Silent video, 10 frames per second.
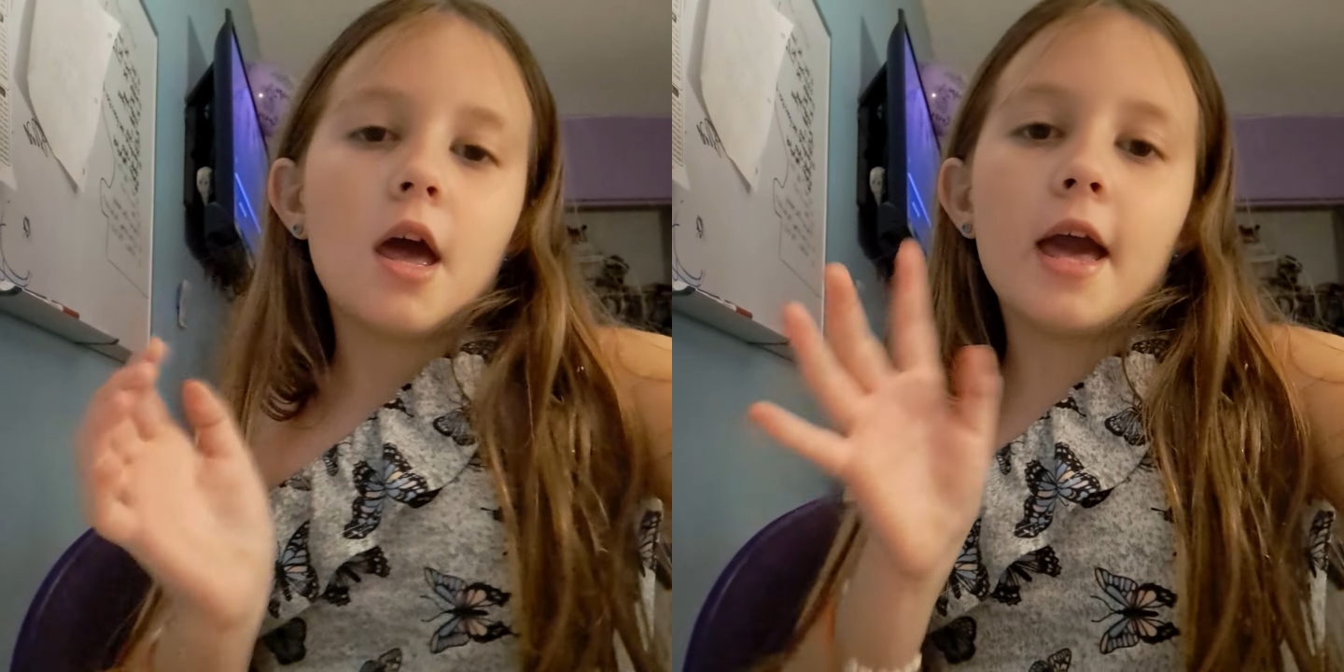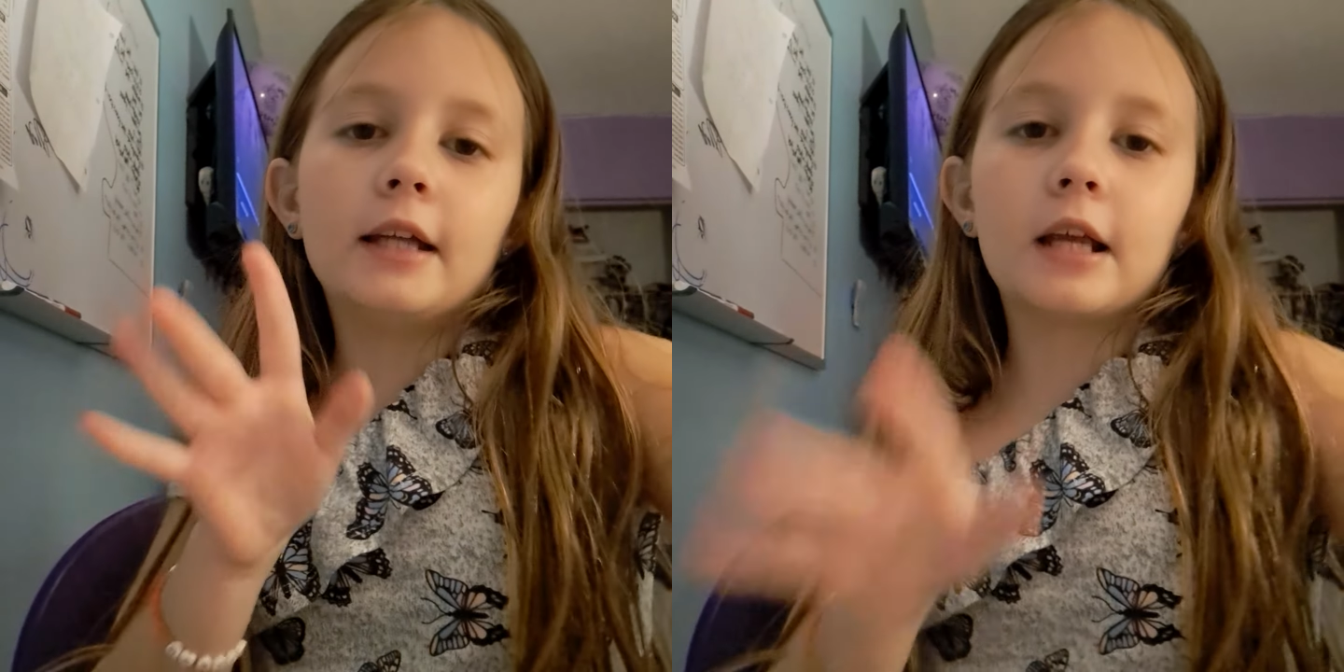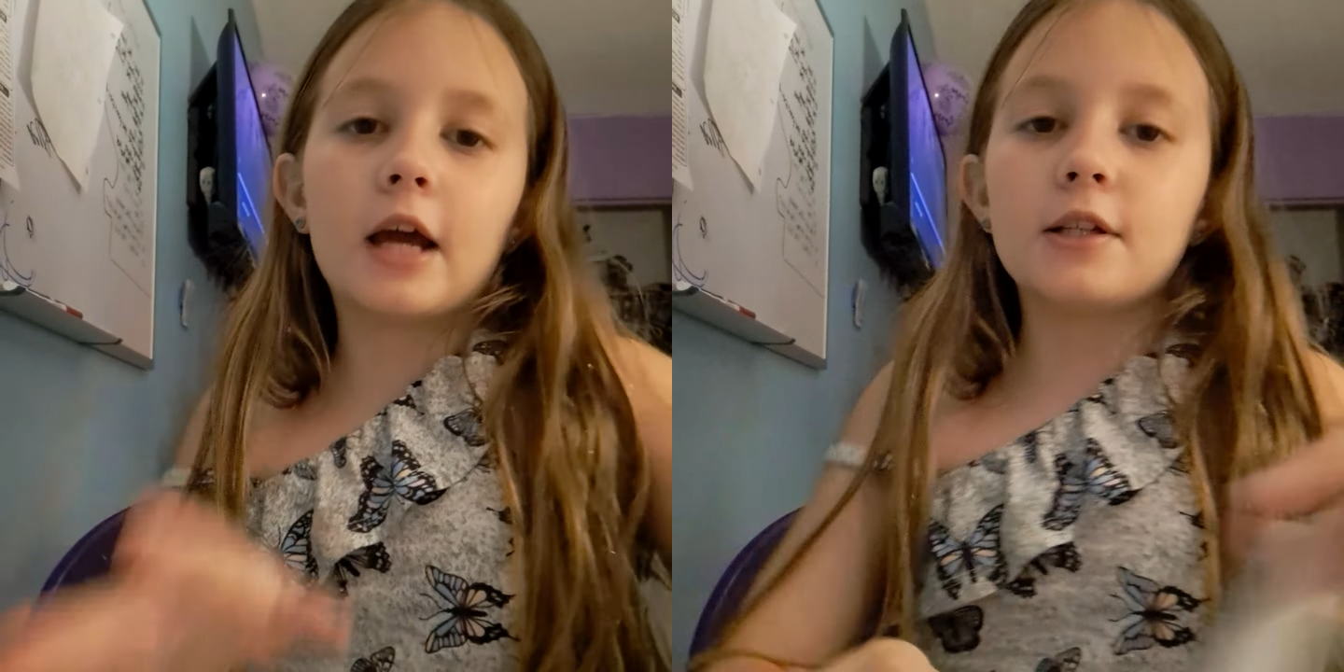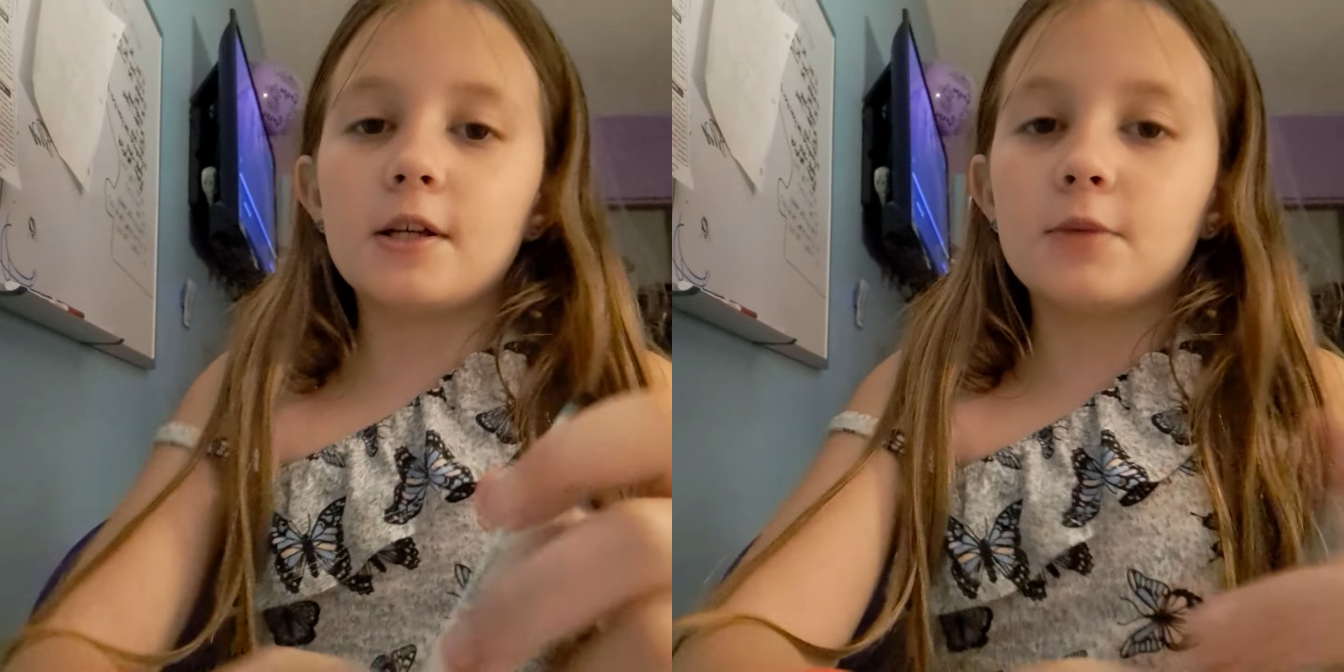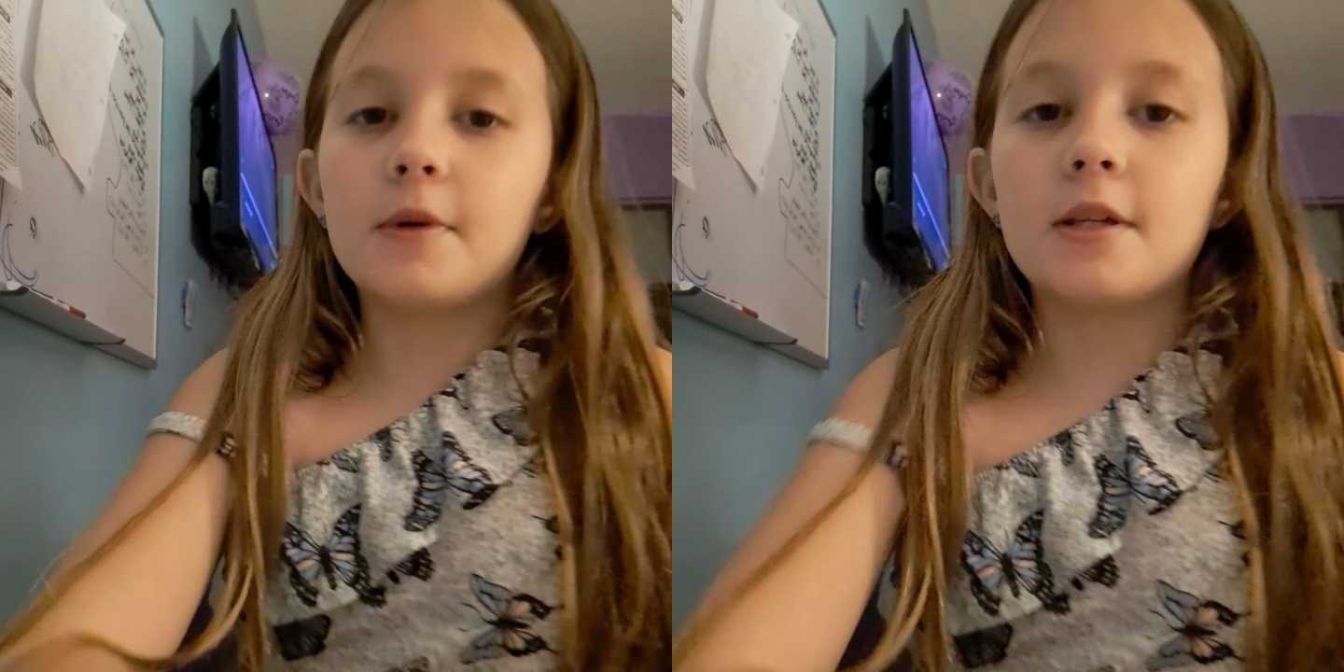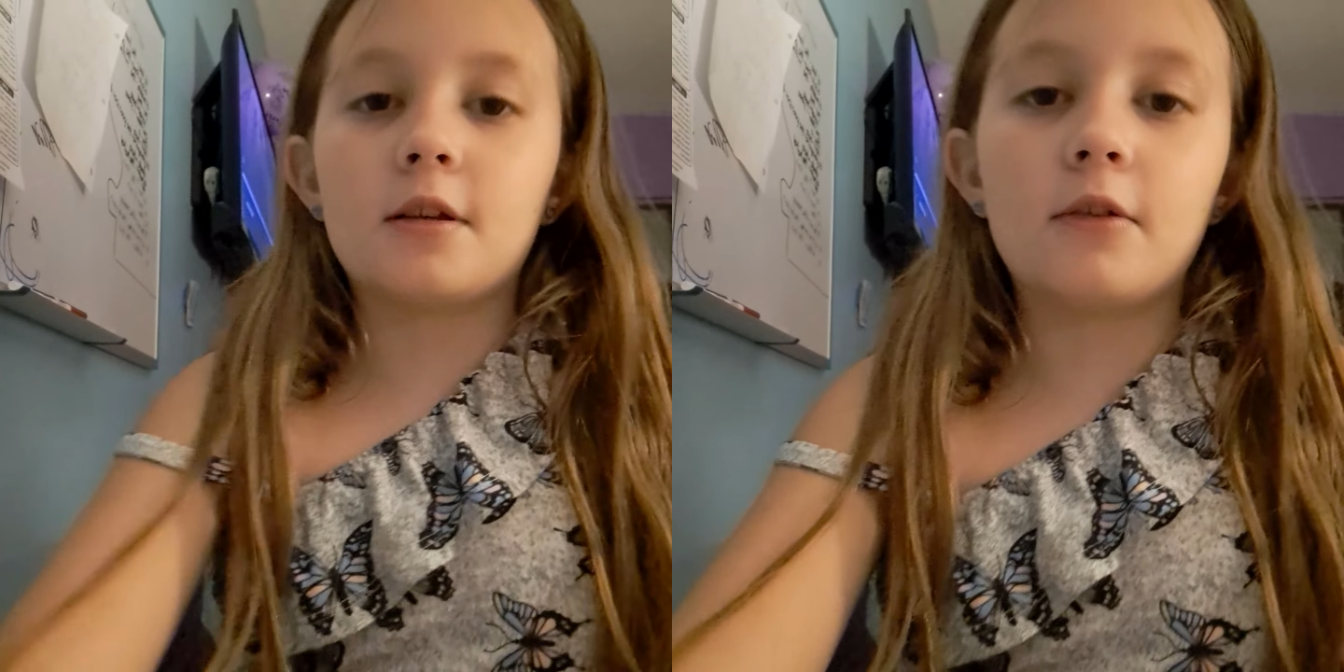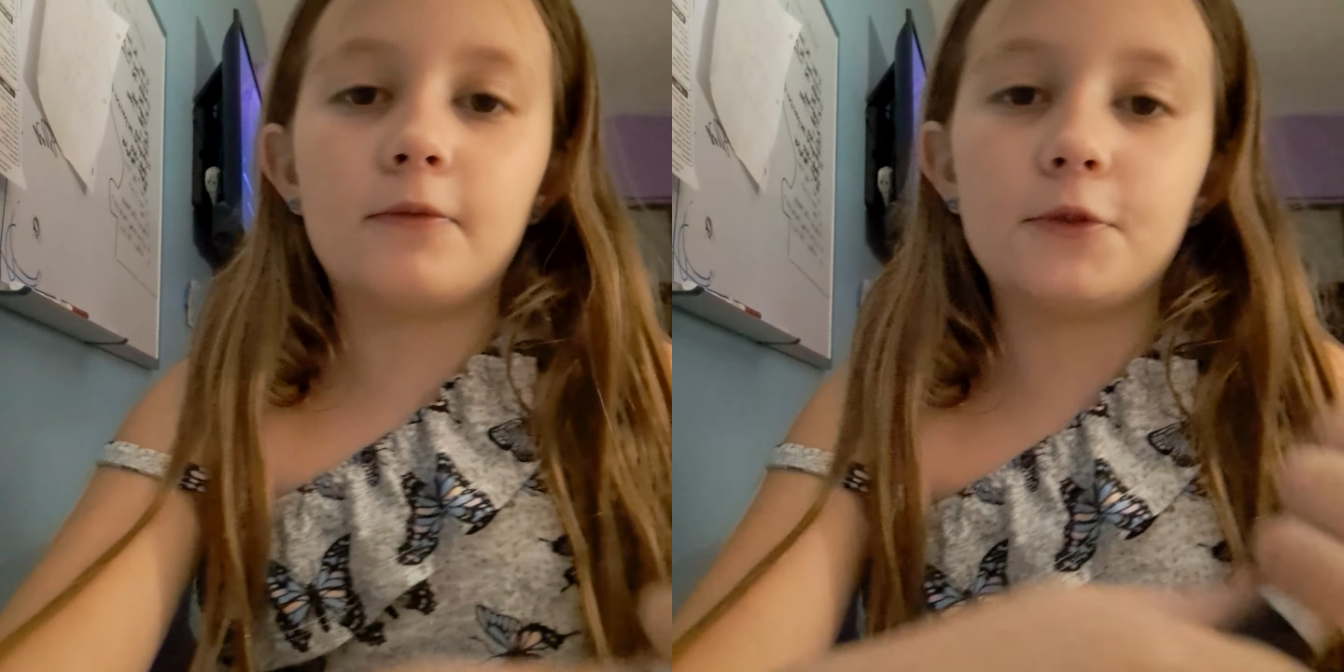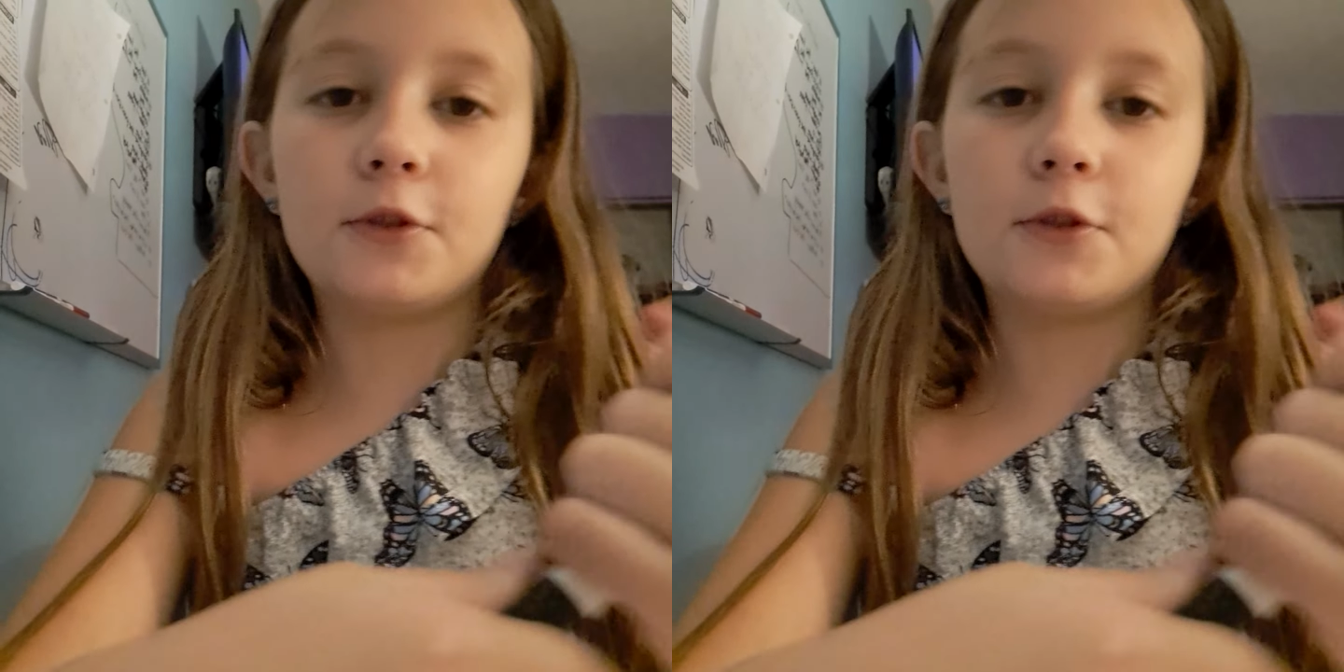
And I challenge myself